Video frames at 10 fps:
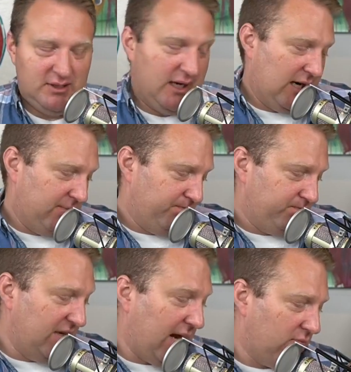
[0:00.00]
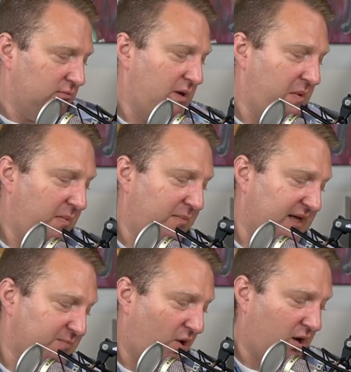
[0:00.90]
Um, now, I mean, maybe
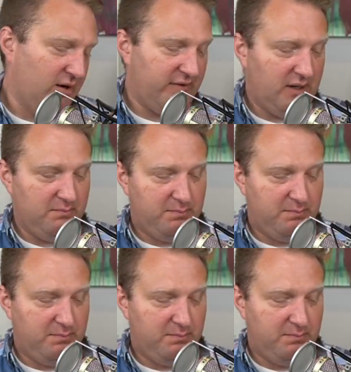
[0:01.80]
that's part of it,